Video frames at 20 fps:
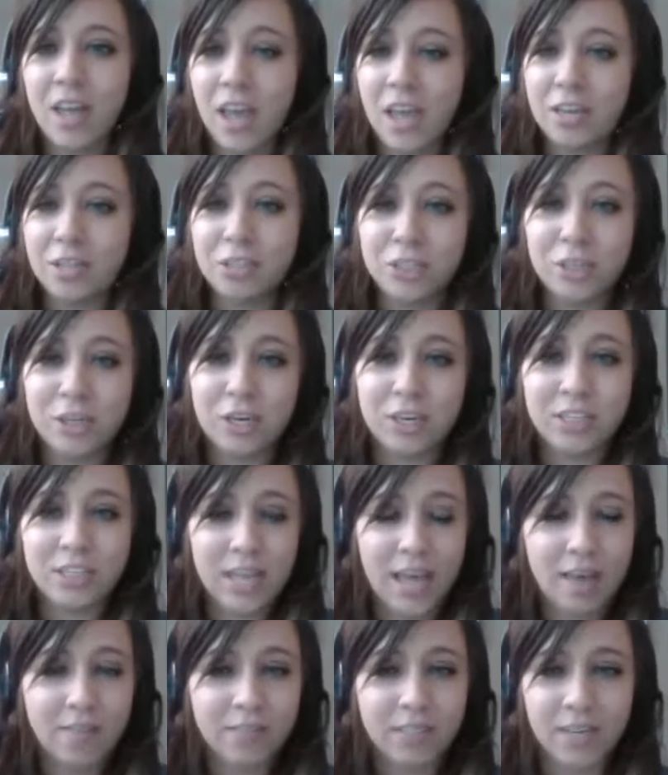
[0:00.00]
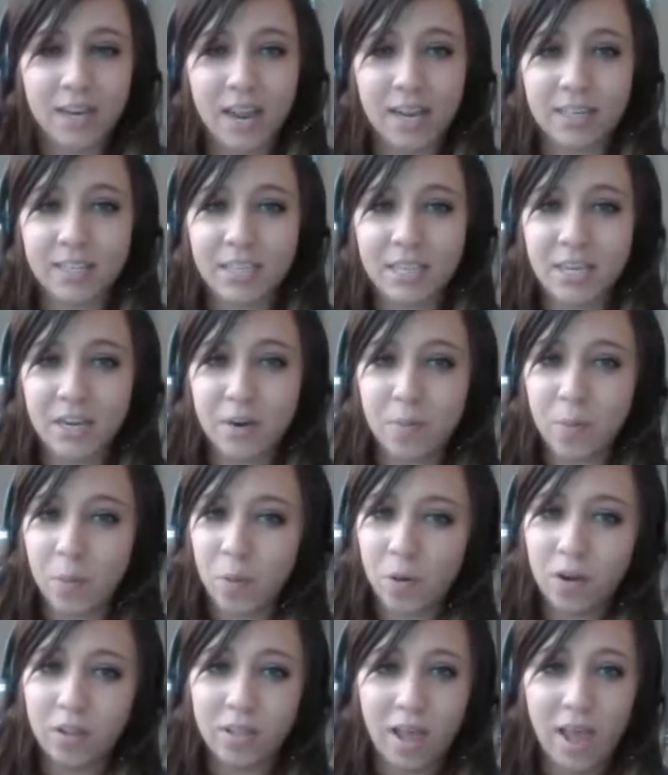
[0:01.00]
ensured devs and IT are
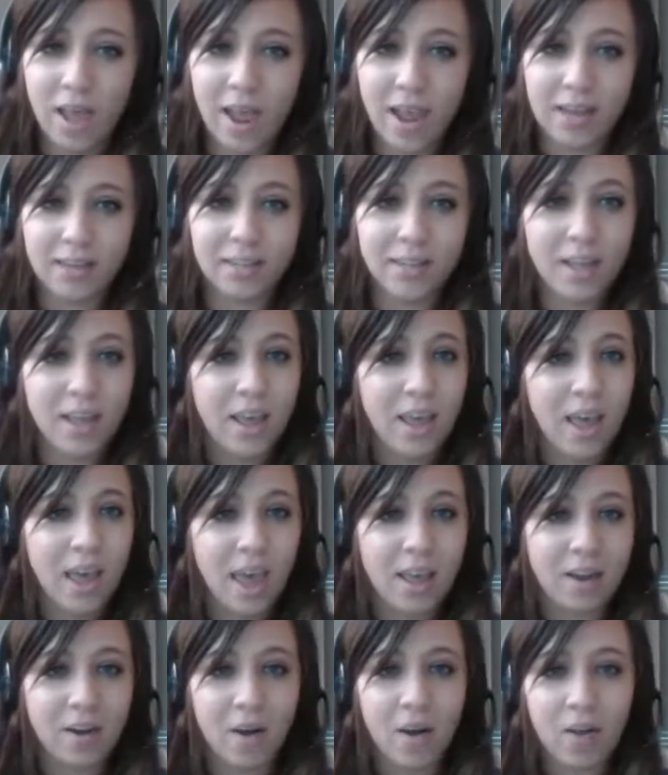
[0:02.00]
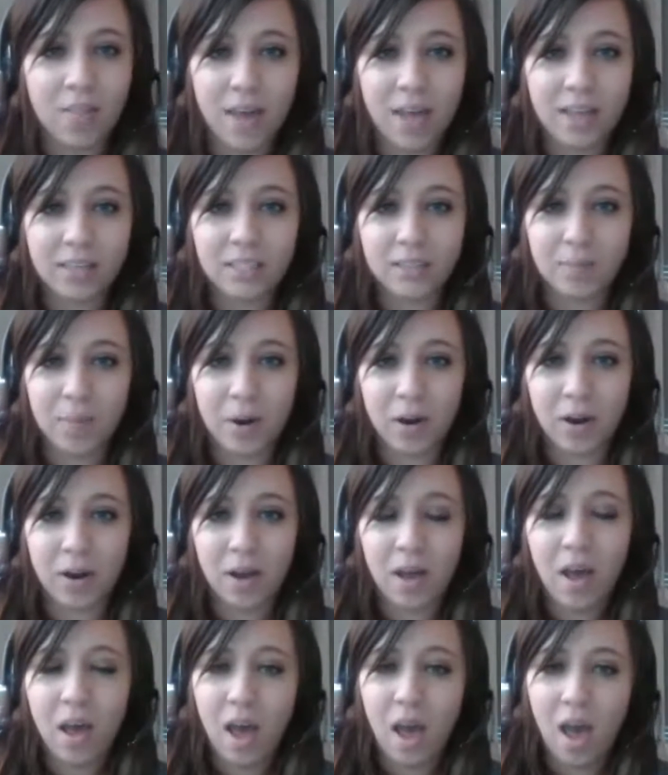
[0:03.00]
more aligned, and all that smart
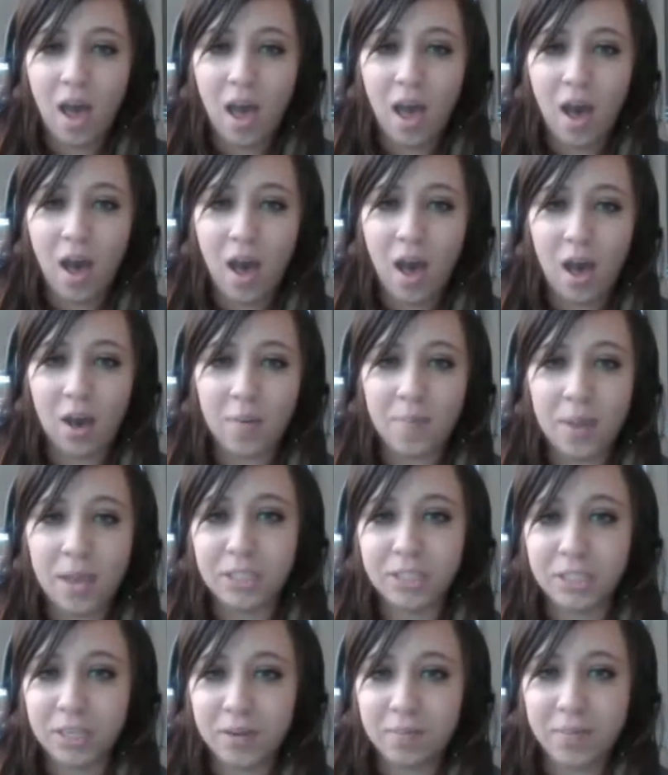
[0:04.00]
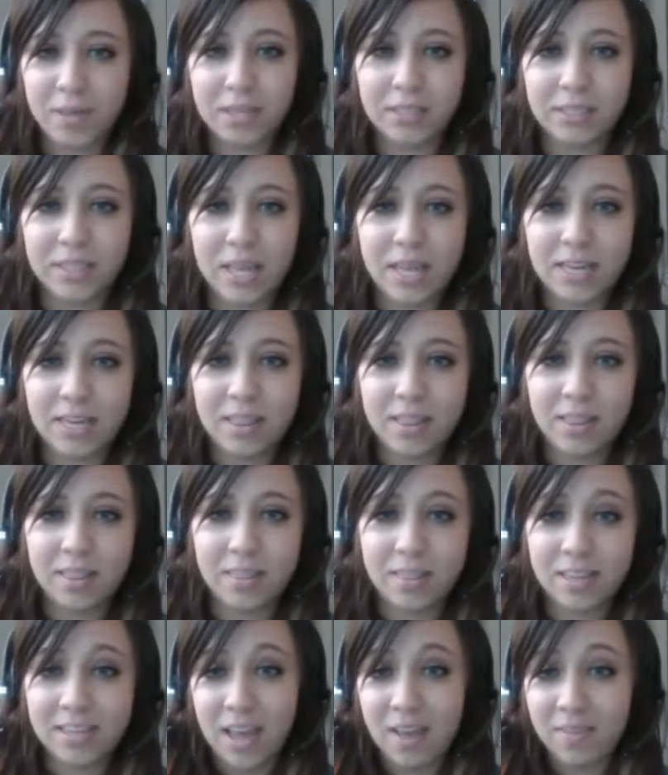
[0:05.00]
automation means that
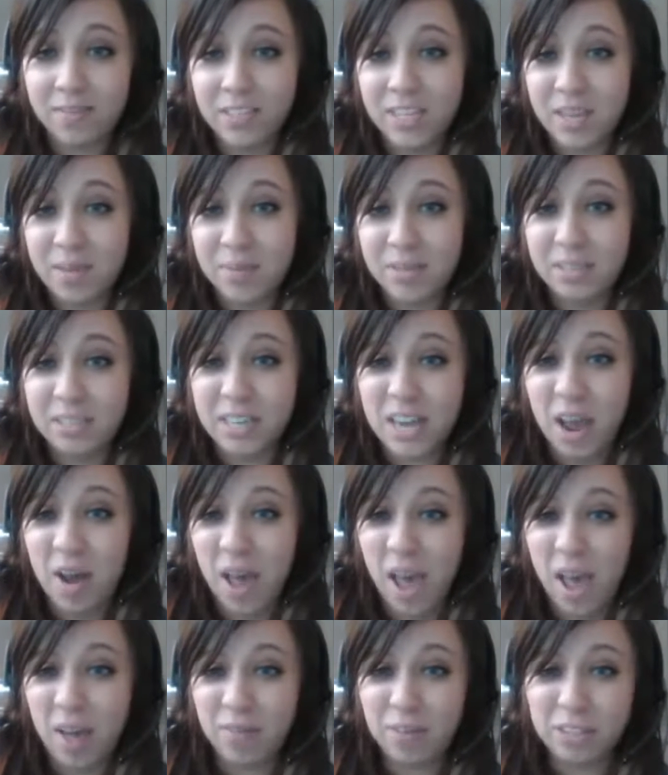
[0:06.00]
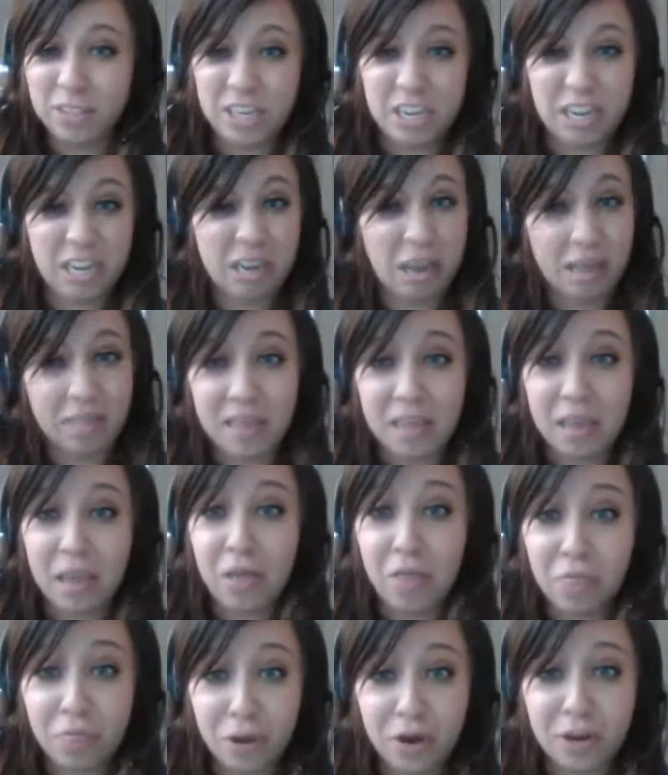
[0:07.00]
the dev team is now averaging, I
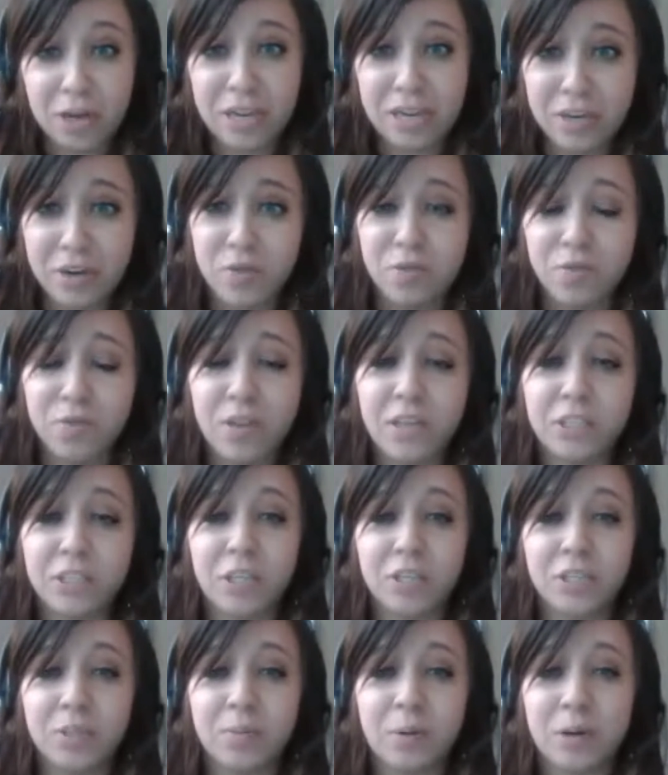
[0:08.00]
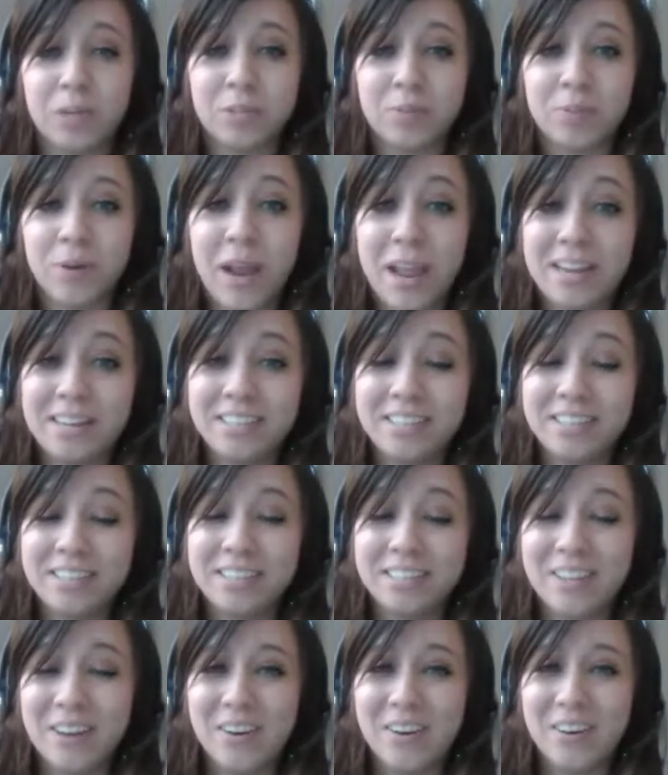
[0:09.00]
think, 30 new features per sprint.
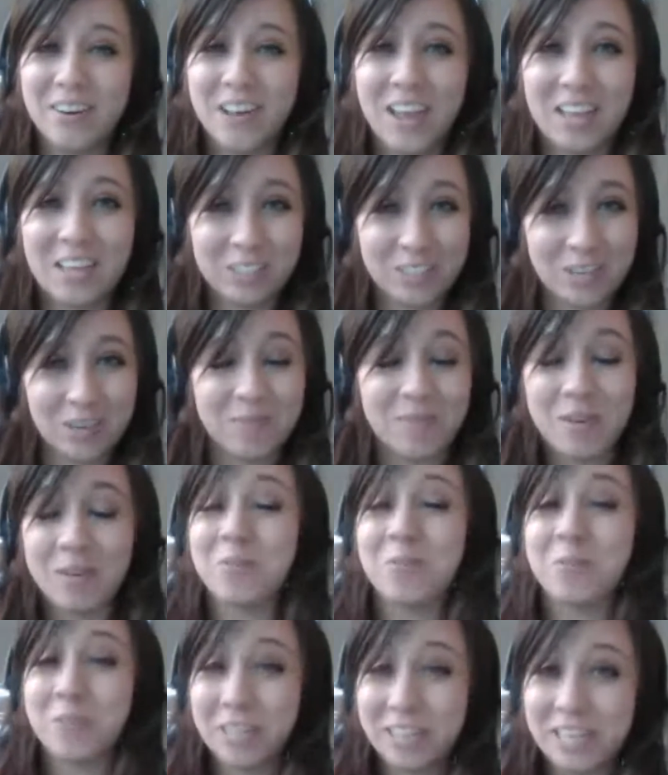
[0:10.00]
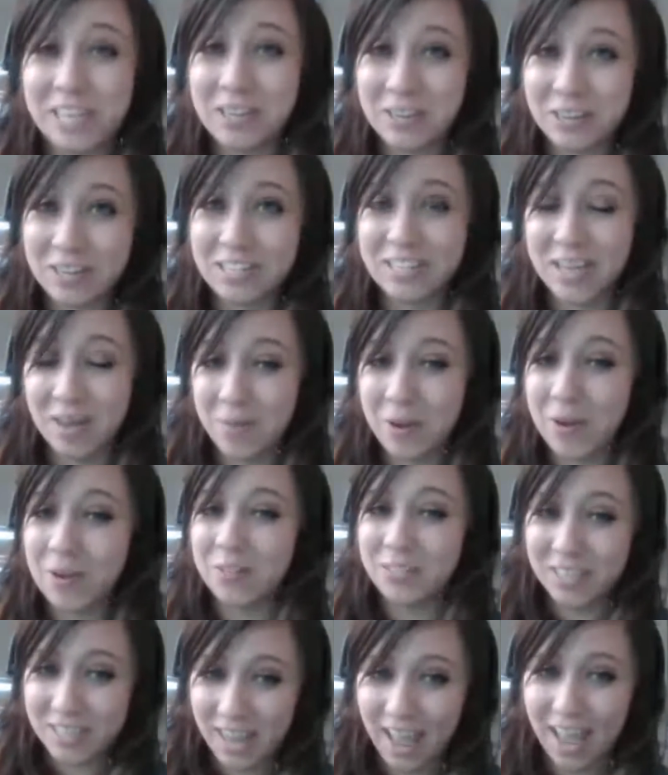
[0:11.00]
So it should be a really good demo
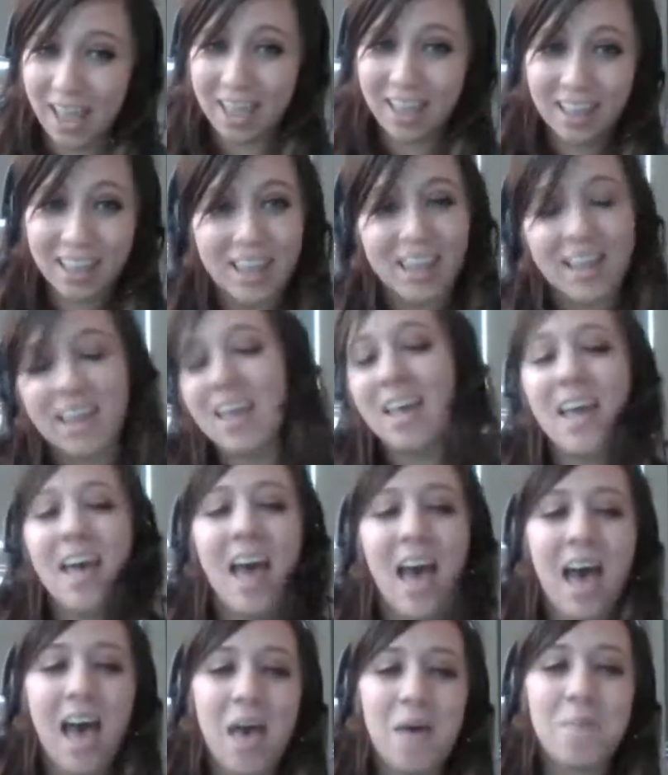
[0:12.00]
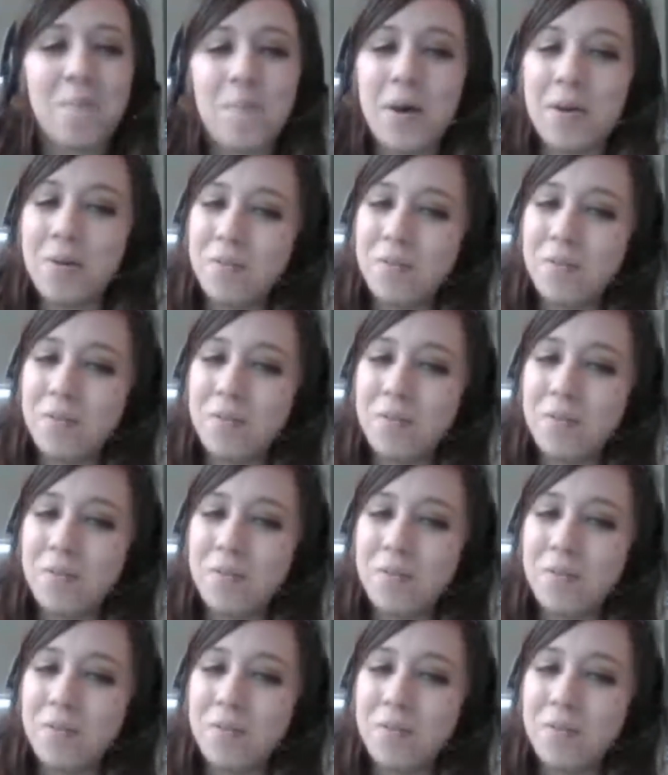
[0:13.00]
today. But